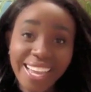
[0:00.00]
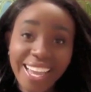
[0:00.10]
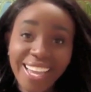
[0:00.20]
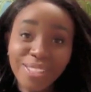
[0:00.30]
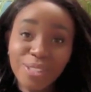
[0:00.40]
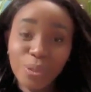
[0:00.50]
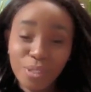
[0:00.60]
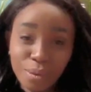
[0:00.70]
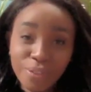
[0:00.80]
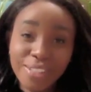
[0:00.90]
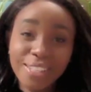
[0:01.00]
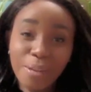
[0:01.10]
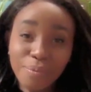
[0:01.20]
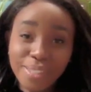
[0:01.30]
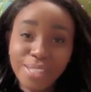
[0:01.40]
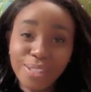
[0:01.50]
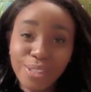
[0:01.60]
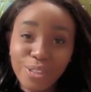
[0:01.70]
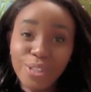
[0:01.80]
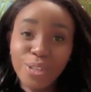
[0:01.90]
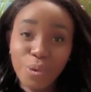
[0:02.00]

And so some of these companies continue